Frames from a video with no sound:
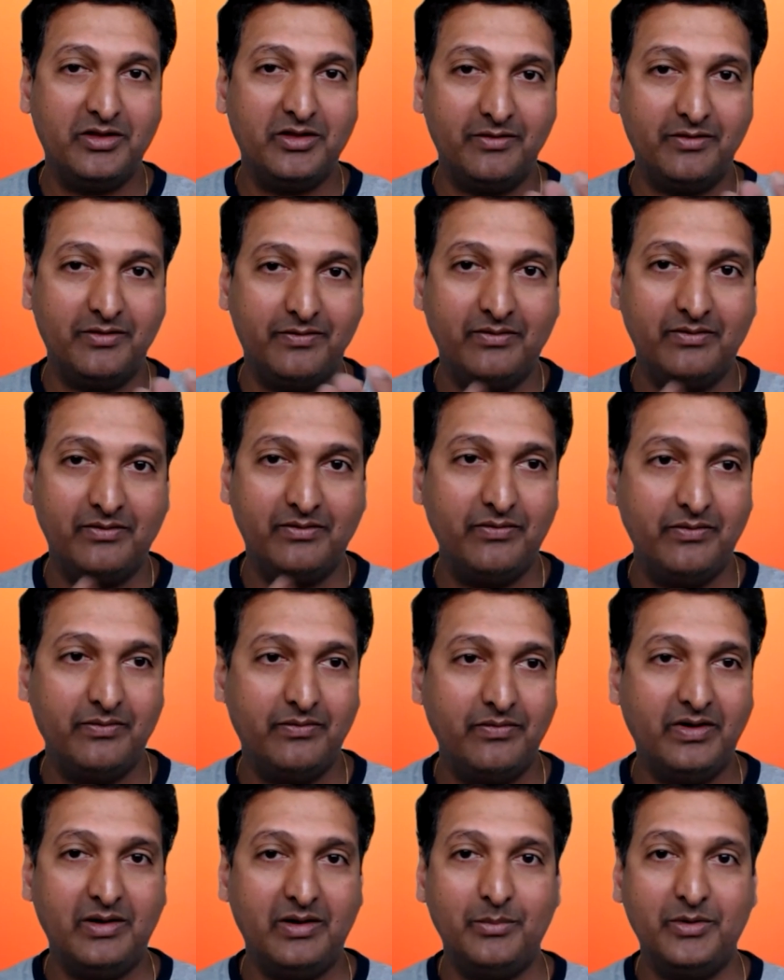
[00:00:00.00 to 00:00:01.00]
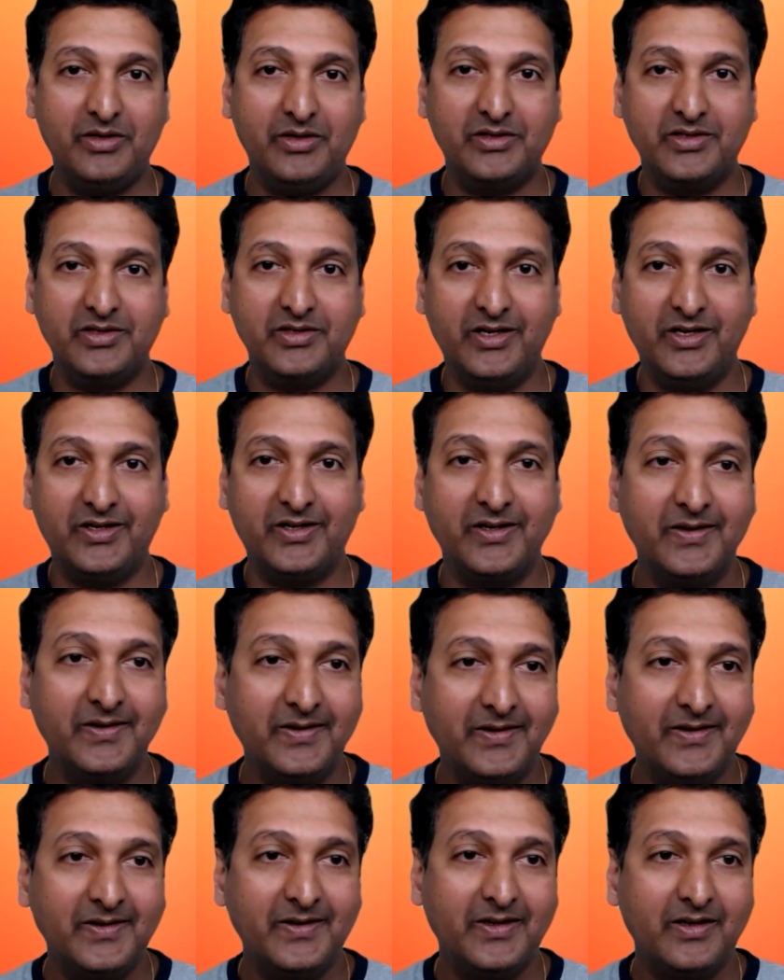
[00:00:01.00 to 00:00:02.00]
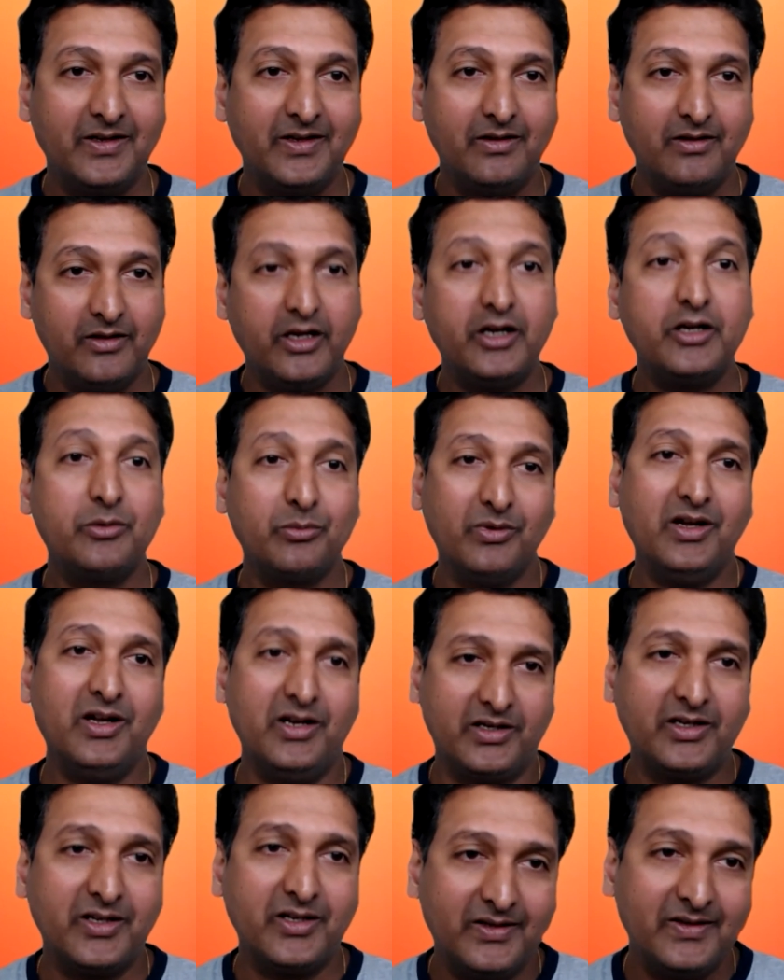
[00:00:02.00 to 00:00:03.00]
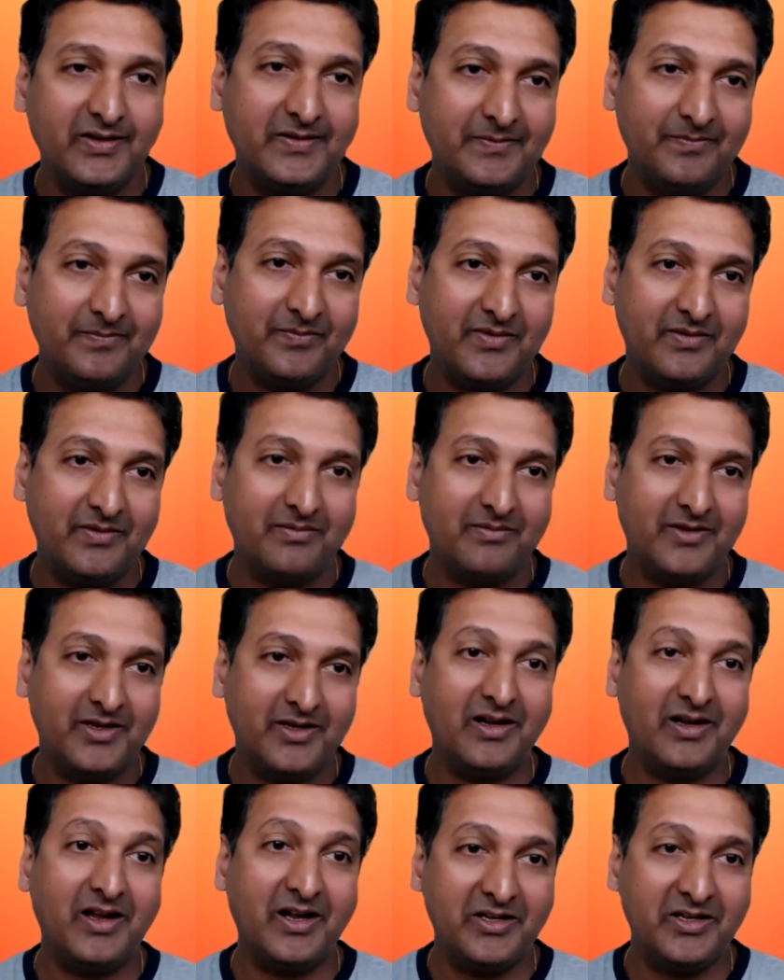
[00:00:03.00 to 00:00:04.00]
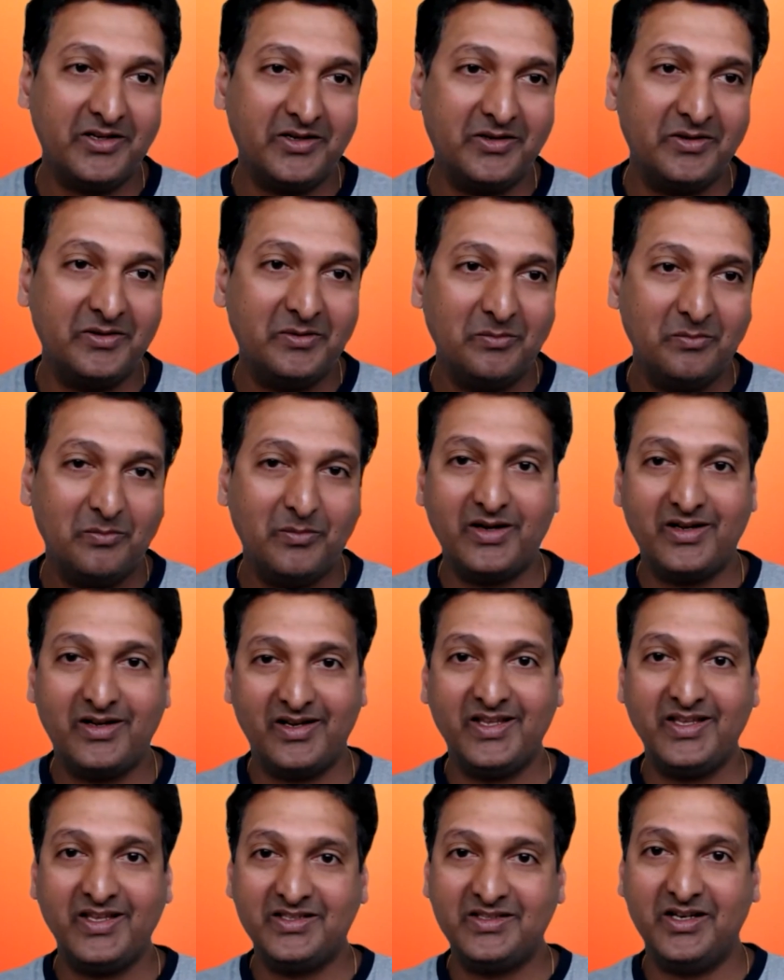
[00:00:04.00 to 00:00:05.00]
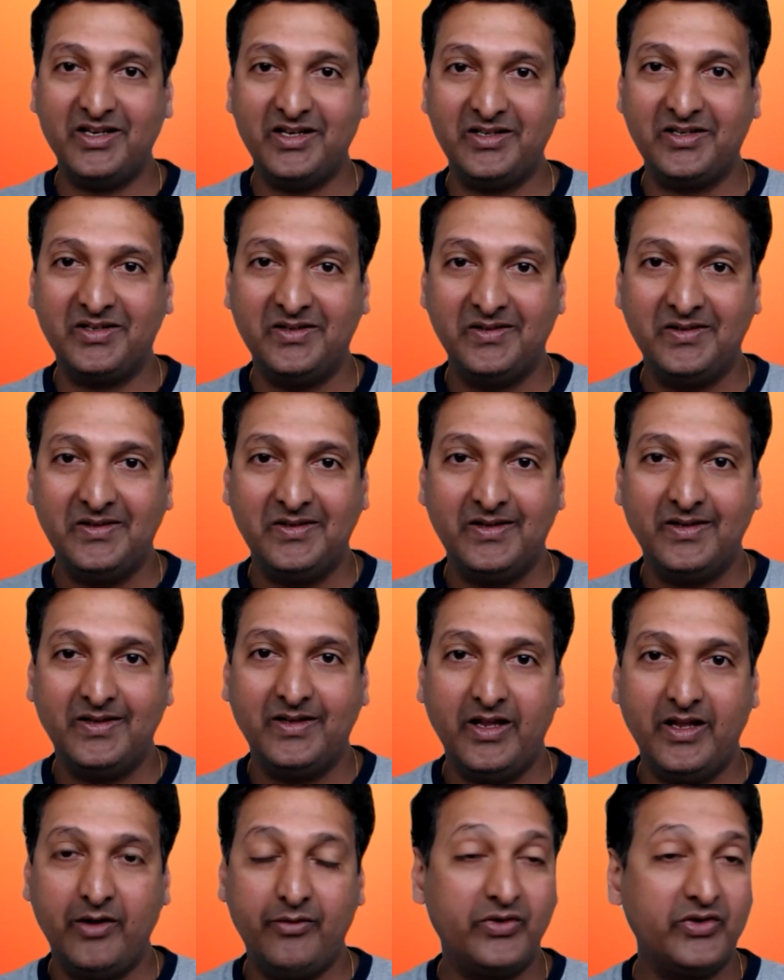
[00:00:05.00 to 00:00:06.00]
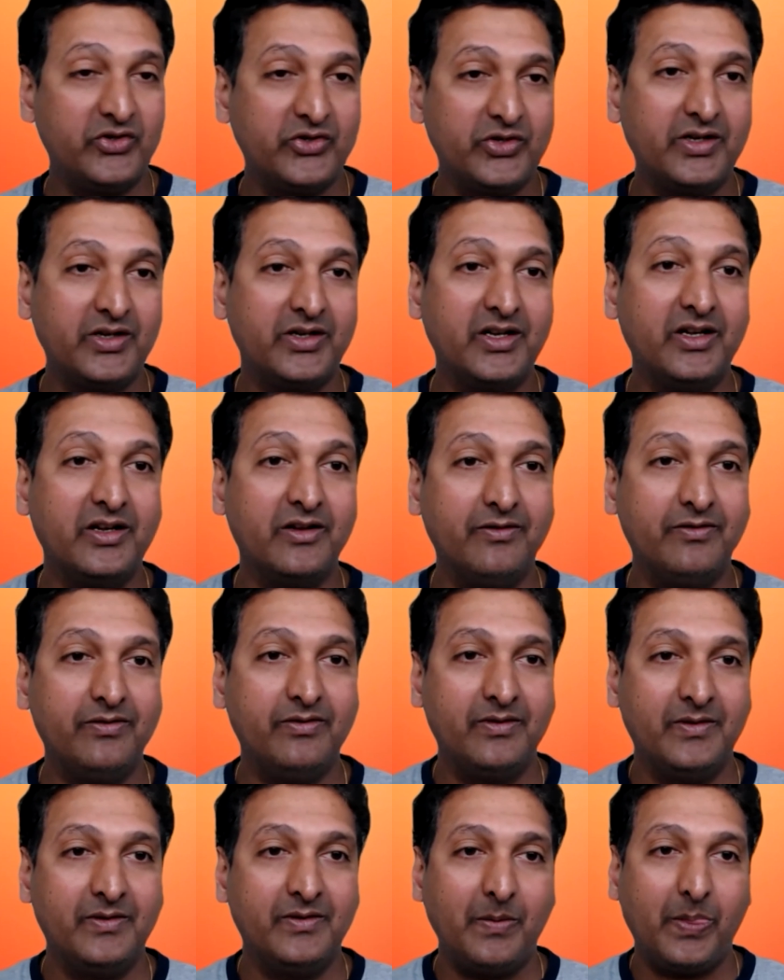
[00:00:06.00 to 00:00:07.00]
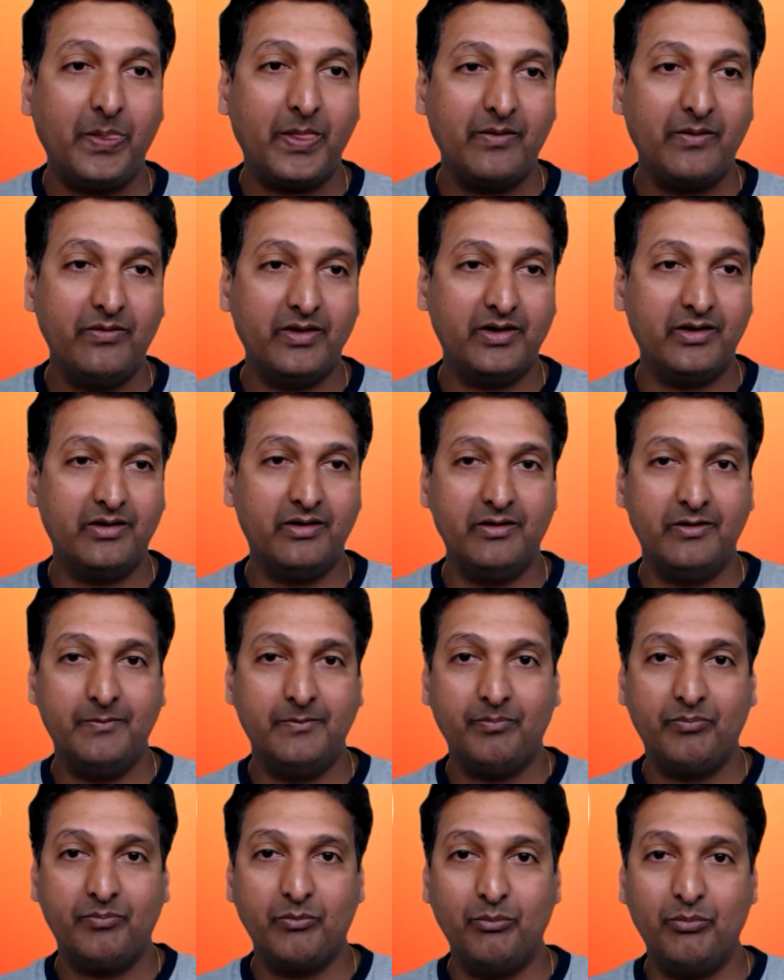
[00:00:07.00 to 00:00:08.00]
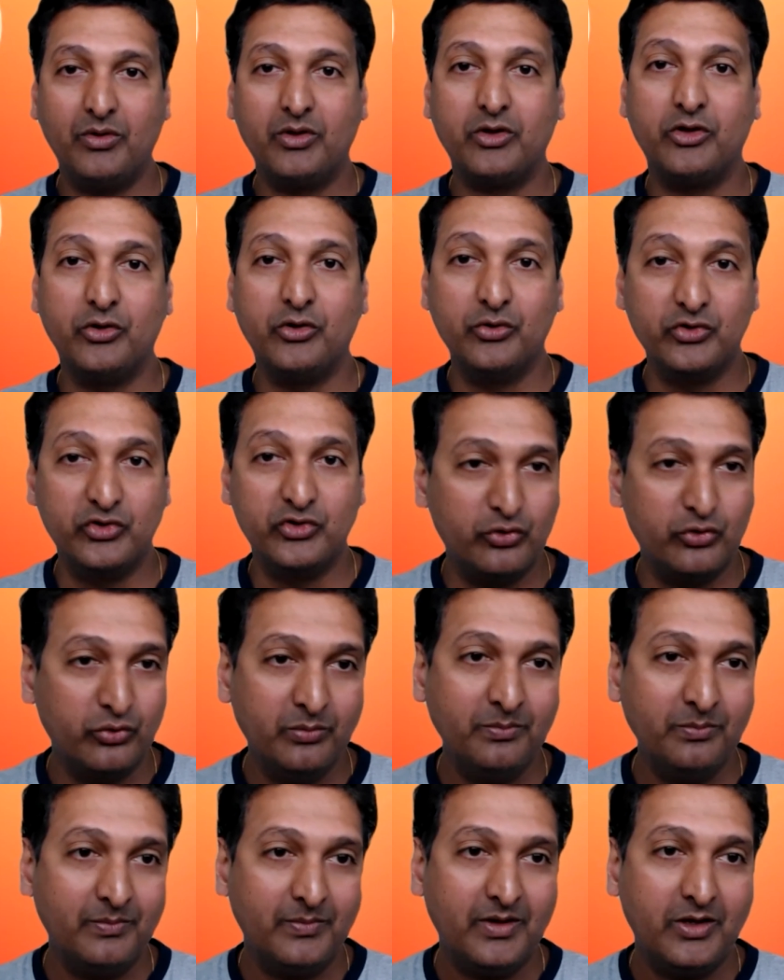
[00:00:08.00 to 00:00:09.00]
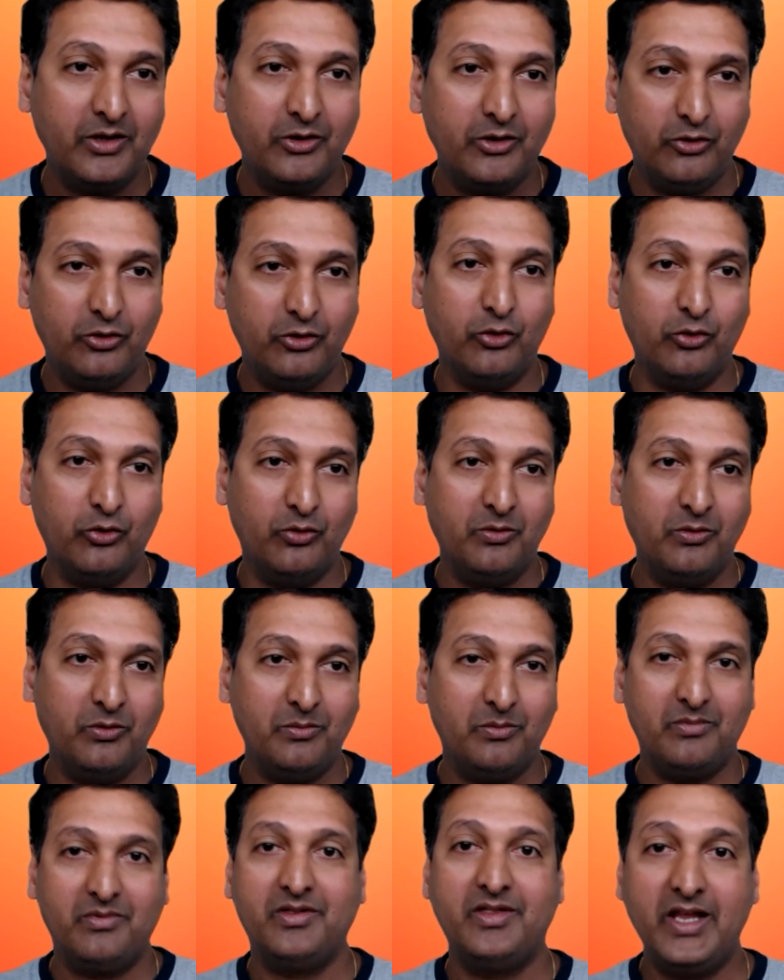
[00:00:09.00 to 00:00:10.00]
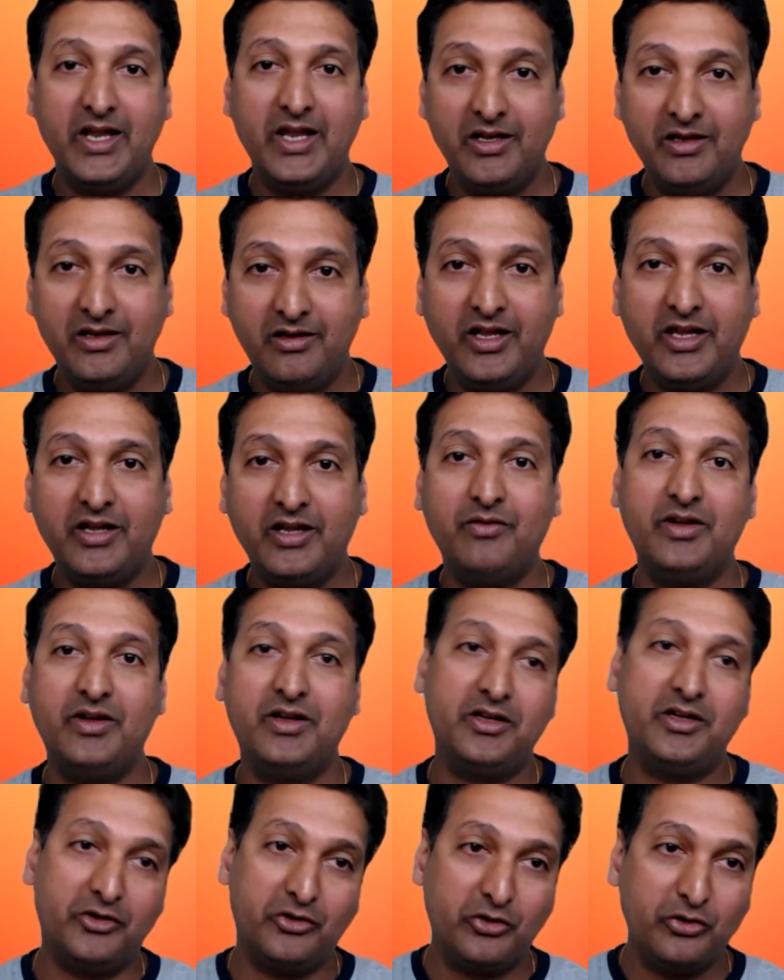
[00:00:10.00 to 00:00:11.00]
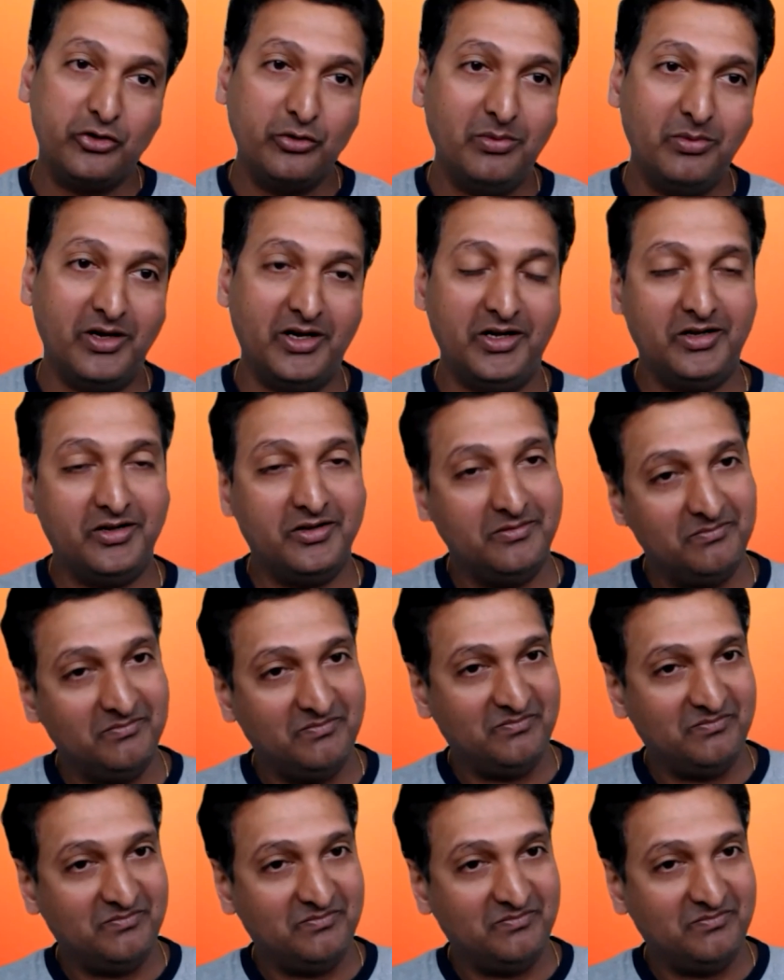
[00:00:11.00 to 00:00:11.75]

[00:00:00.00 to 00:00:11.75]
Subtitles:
with the filaments in it. That worked, that lighted, but is that efficient enough for a huge room? No. Then they invented tube light.